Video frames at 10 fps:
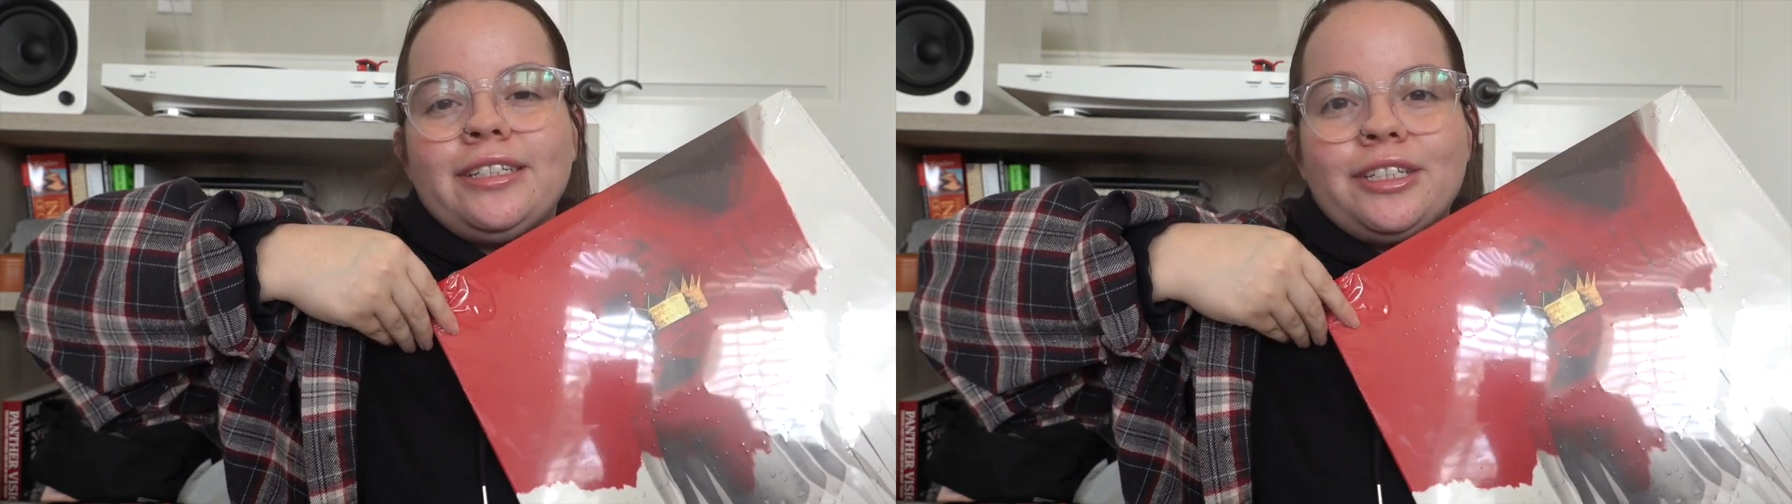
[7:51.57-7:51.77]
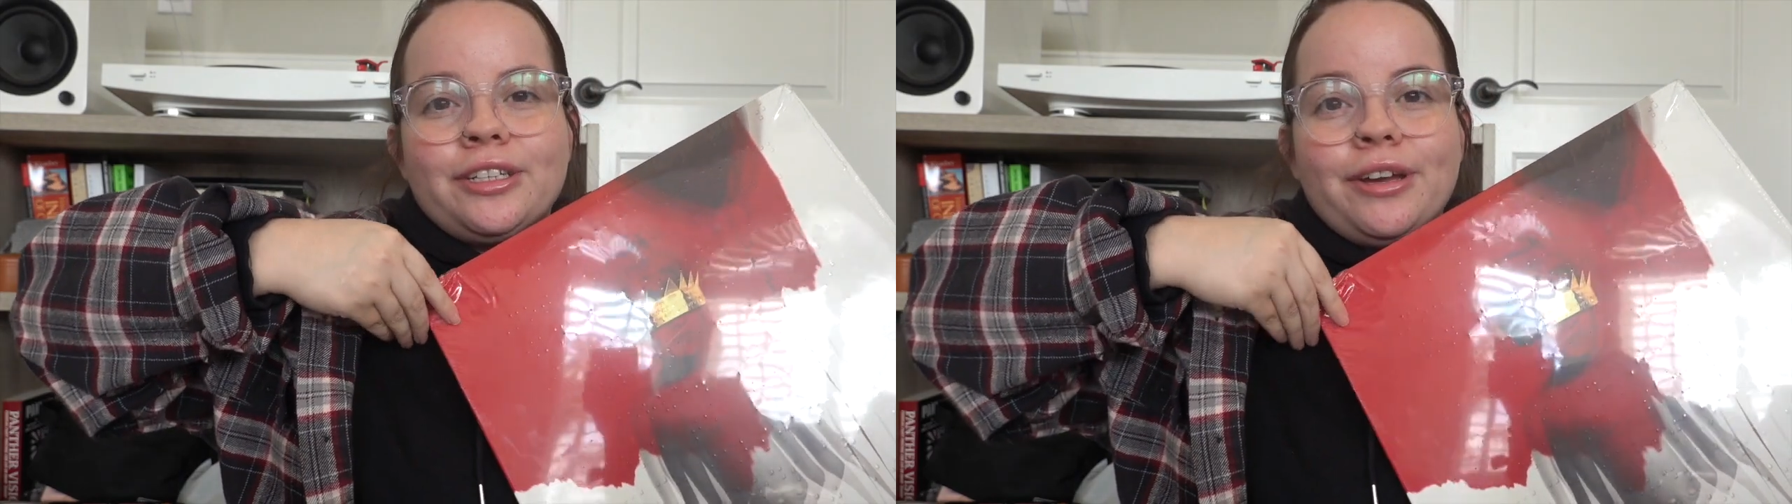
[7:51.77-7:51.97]

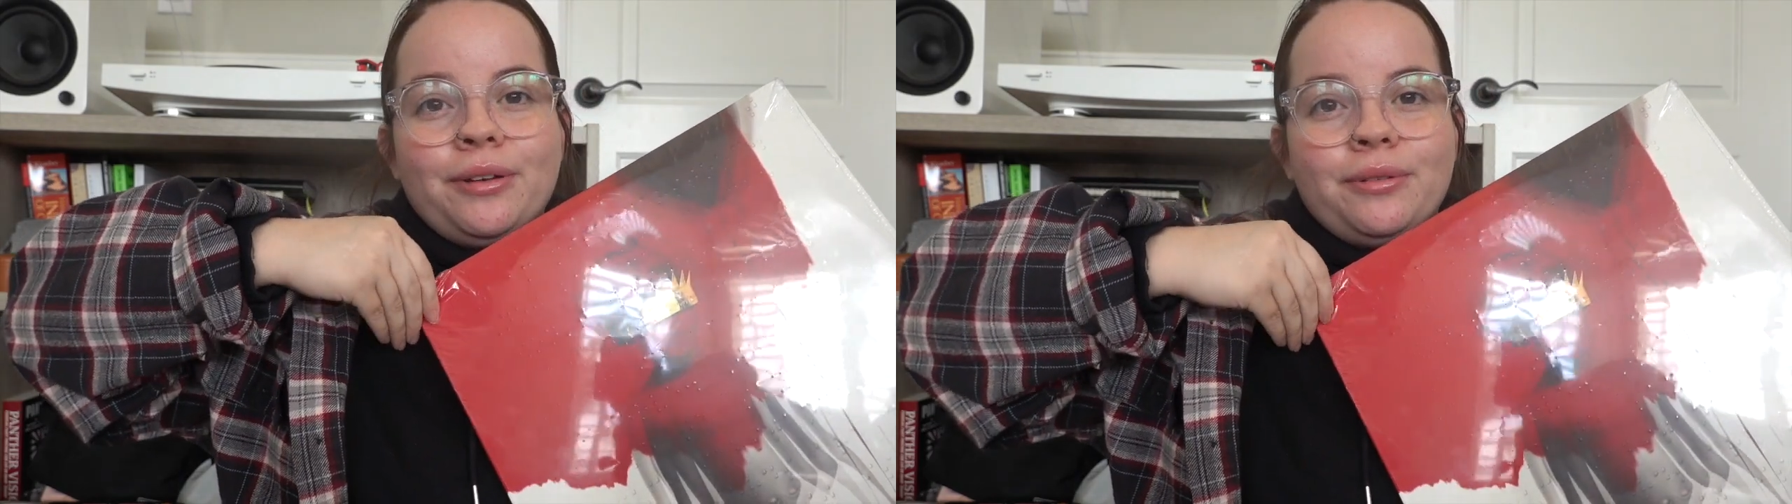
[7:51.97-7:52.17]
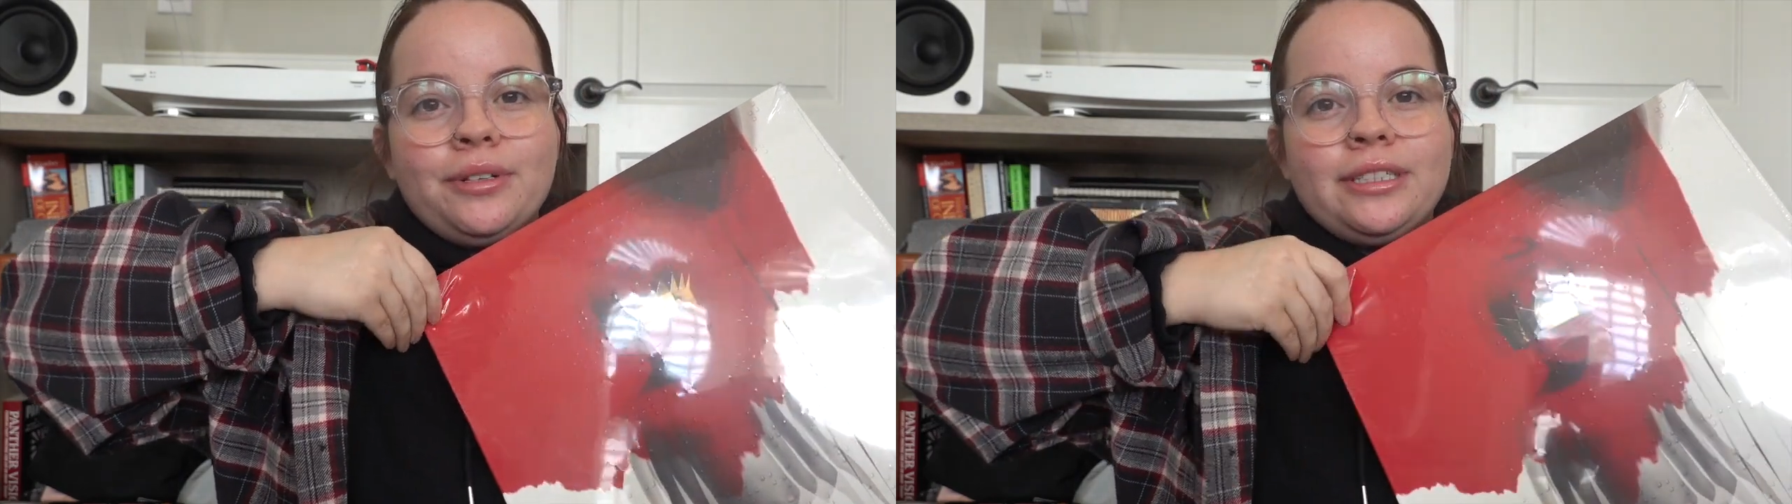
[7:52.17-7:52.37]

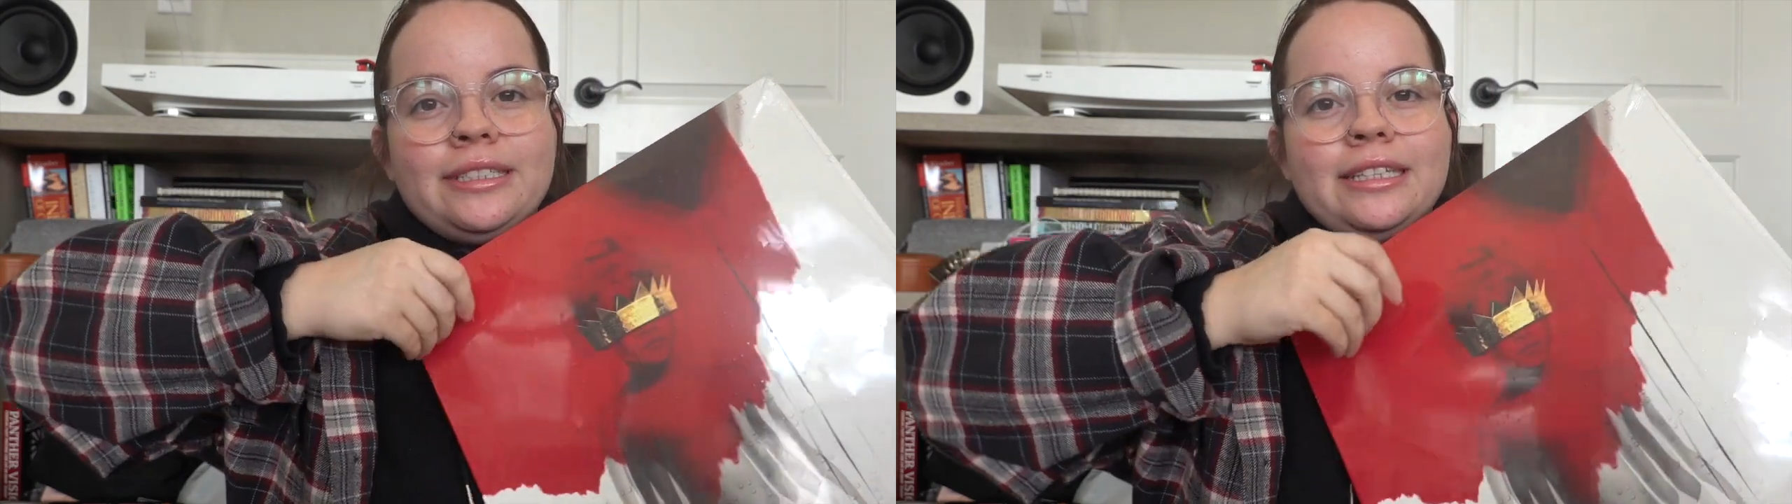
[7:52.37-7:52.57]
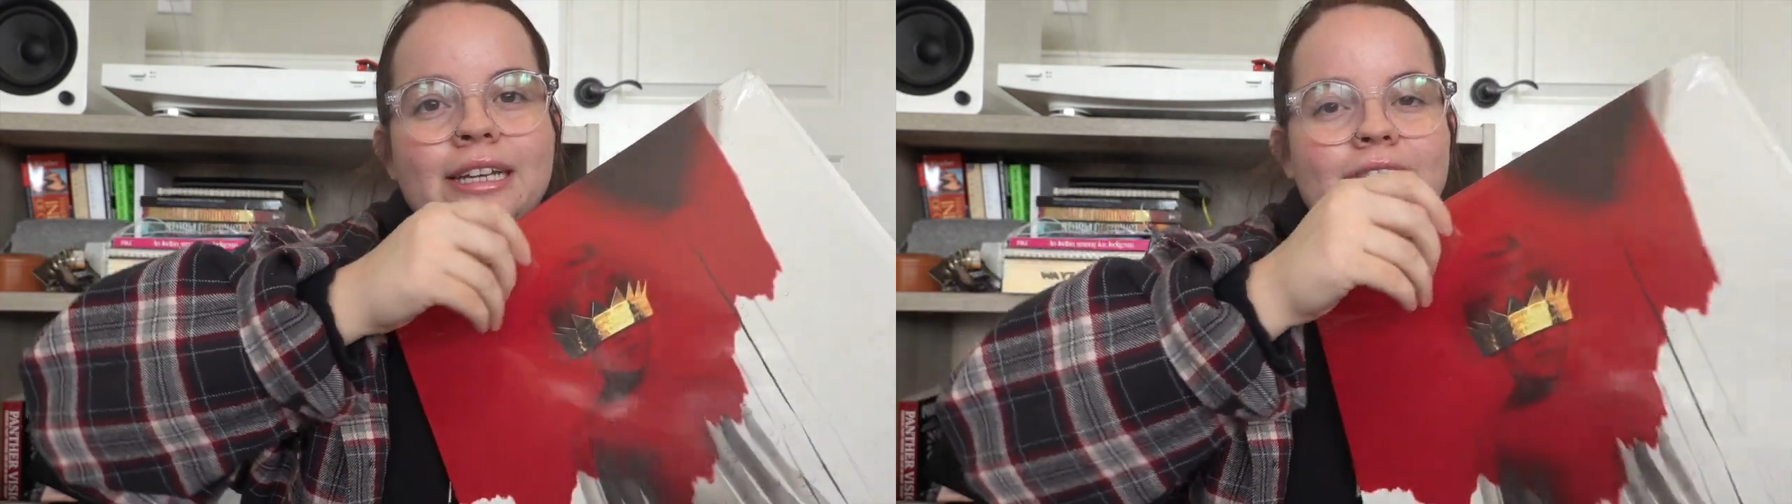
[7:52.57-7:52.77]
So
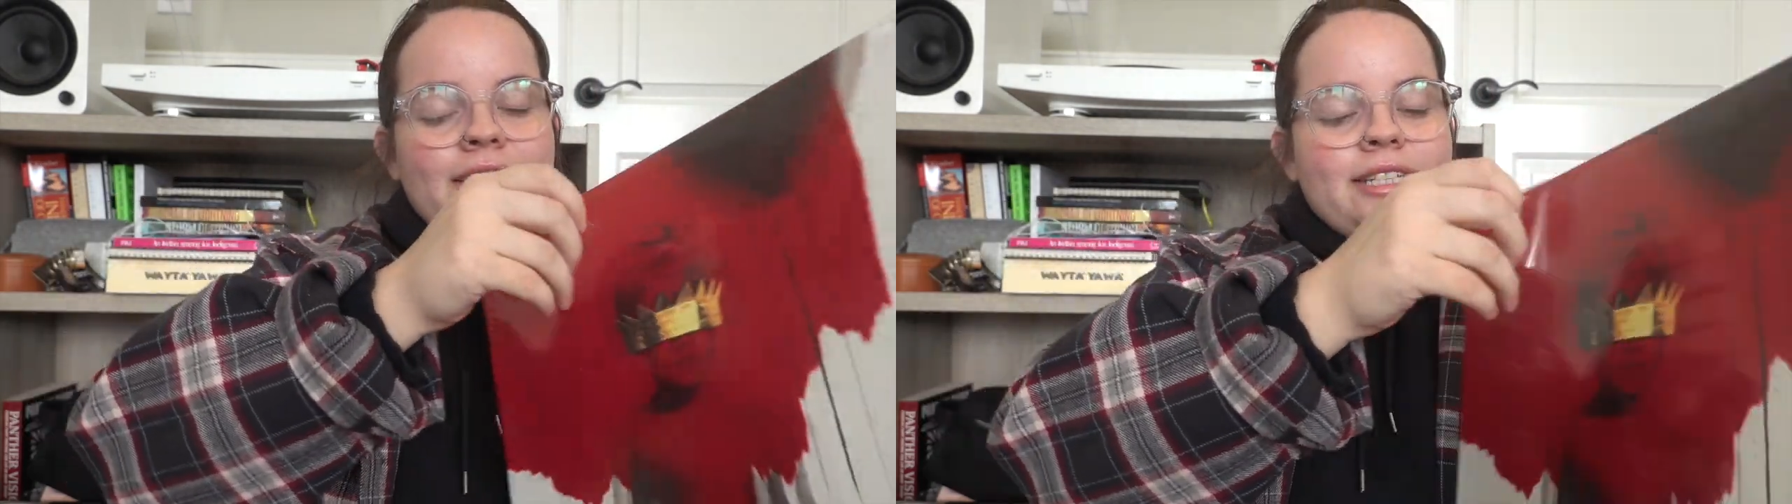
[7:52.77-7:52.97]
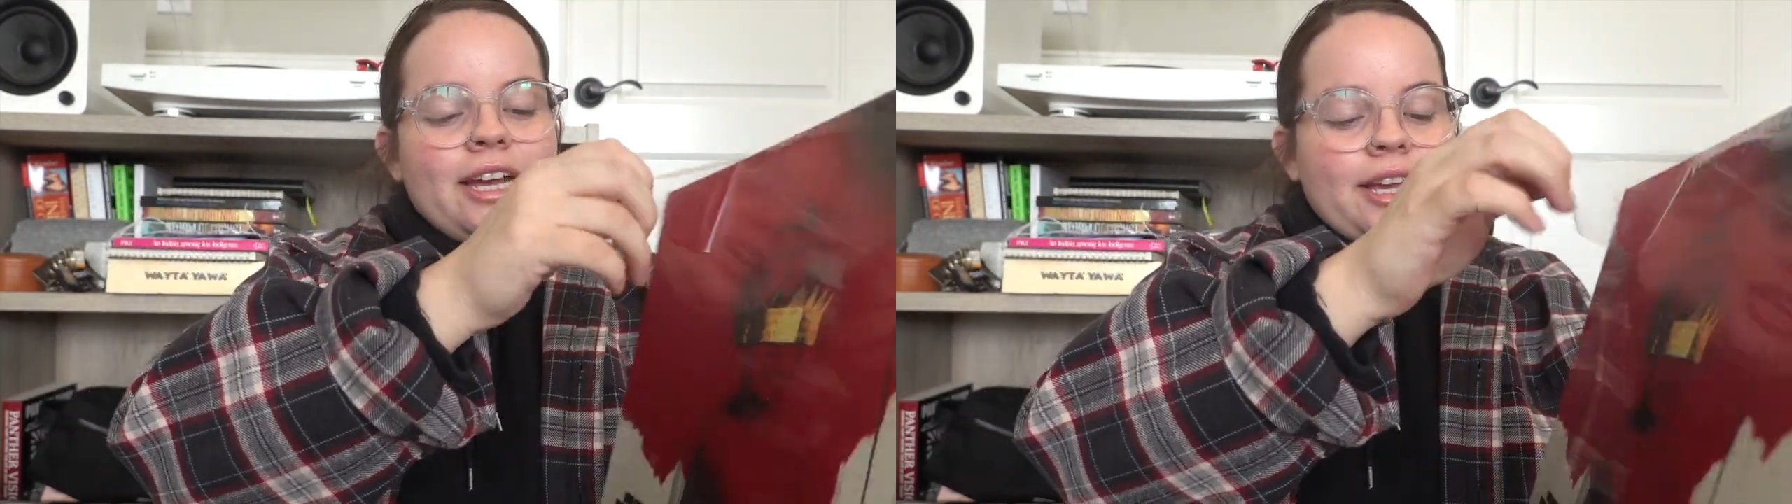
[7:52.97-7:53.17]

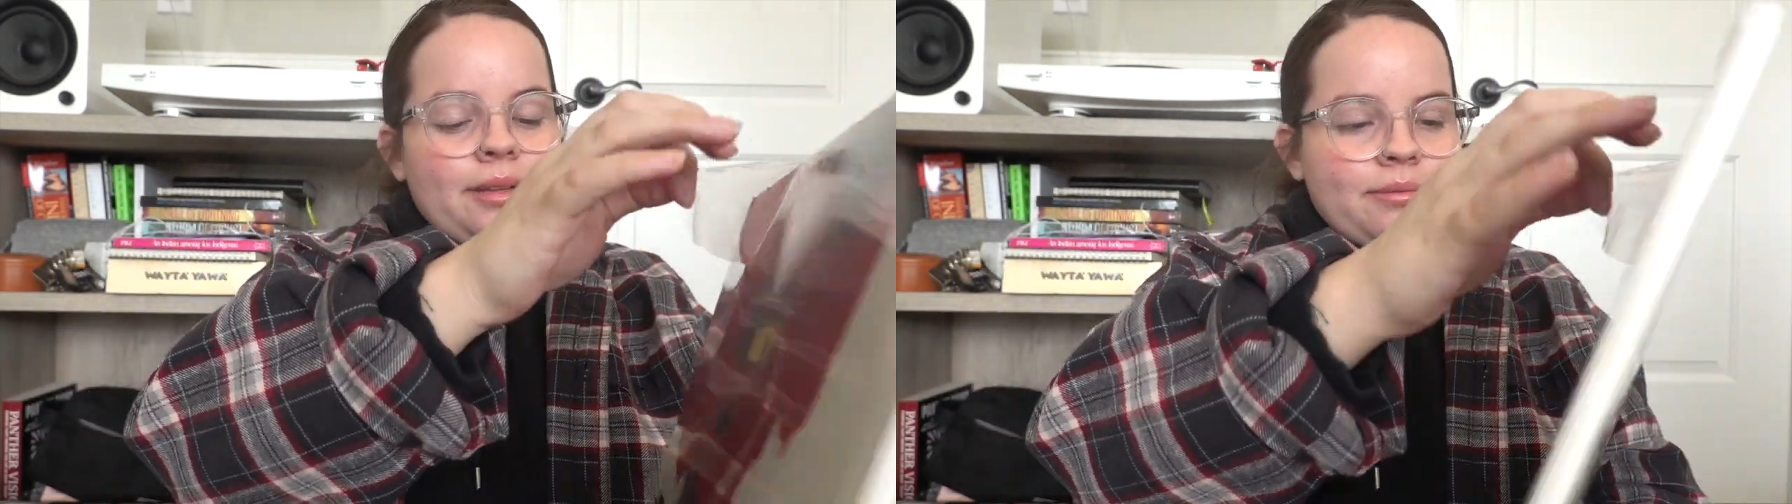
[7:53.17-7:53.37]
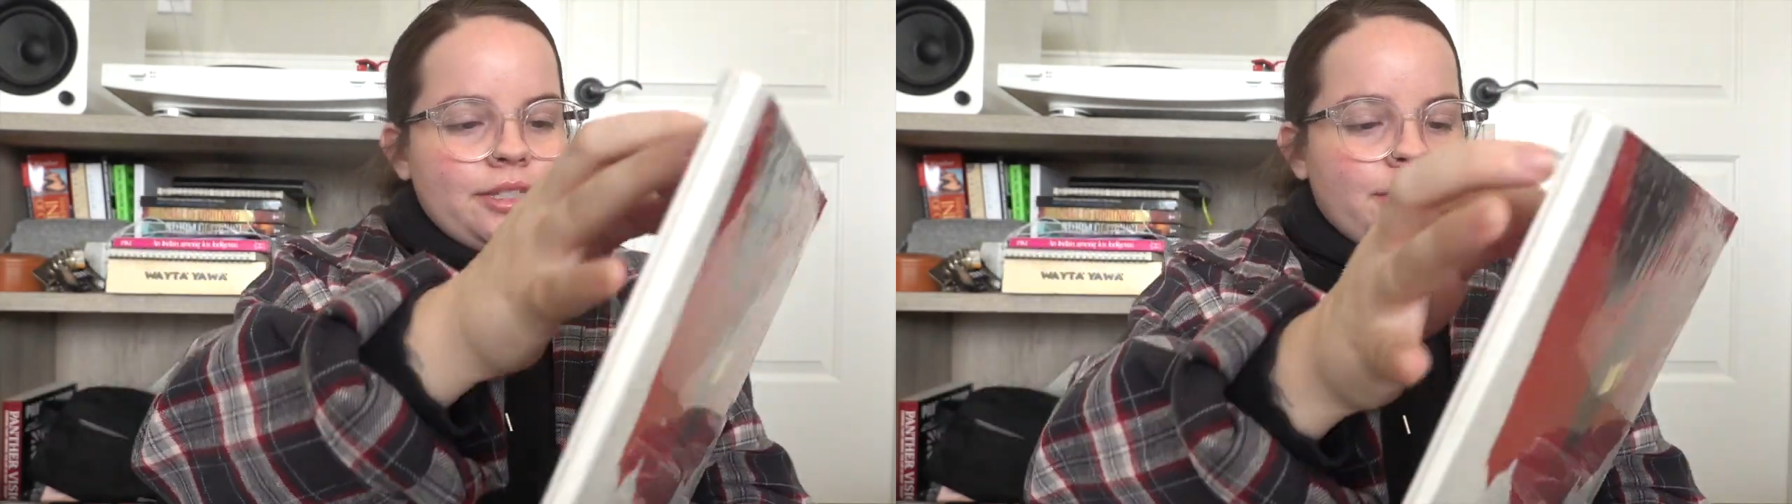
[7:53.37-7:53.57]
it's
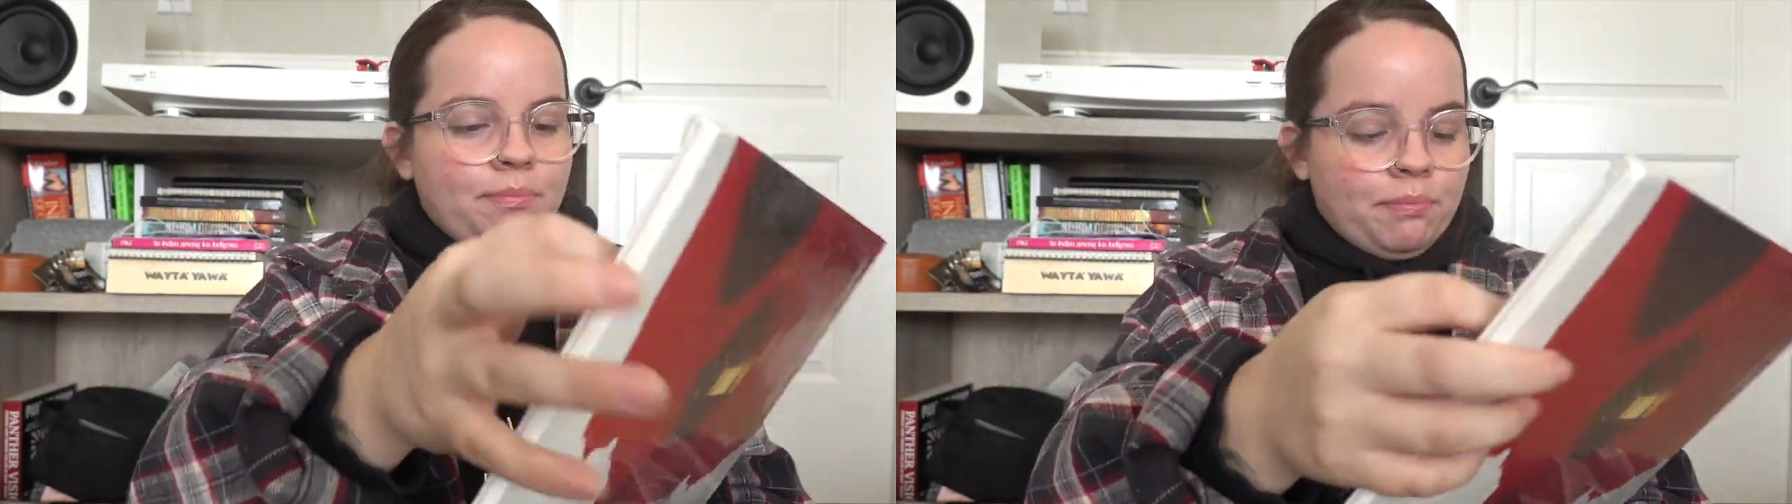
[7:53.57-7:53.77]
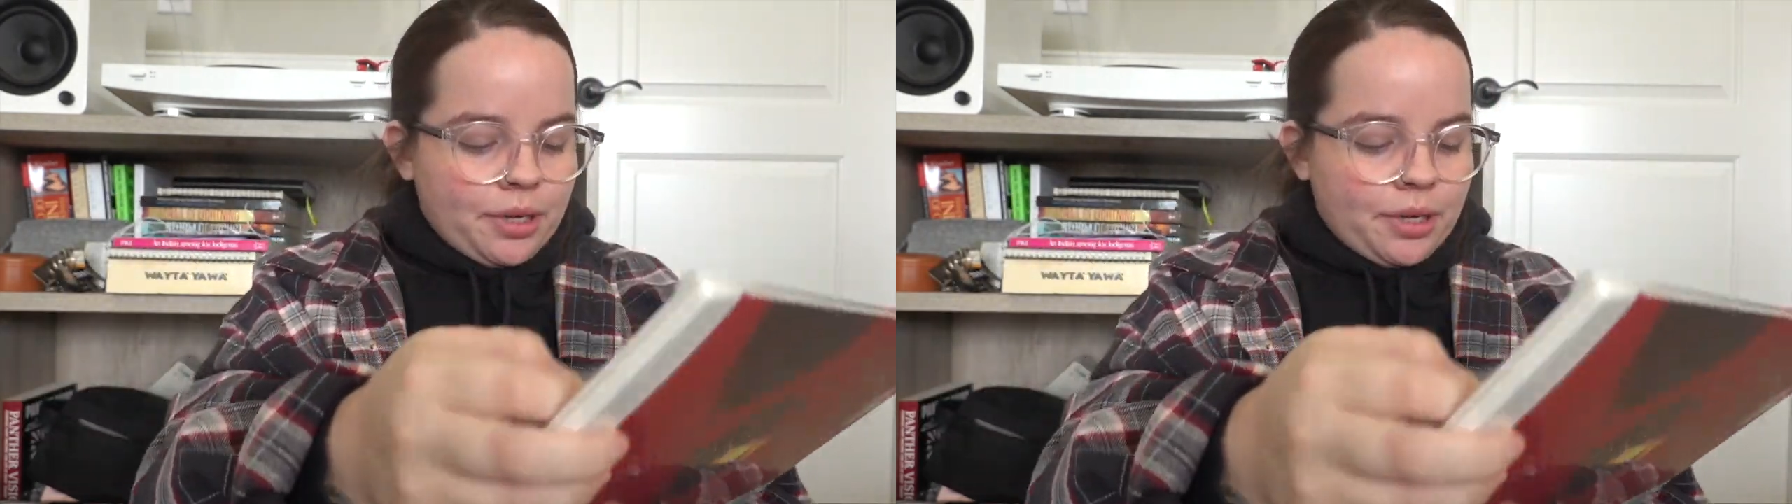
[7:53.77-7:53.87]
time to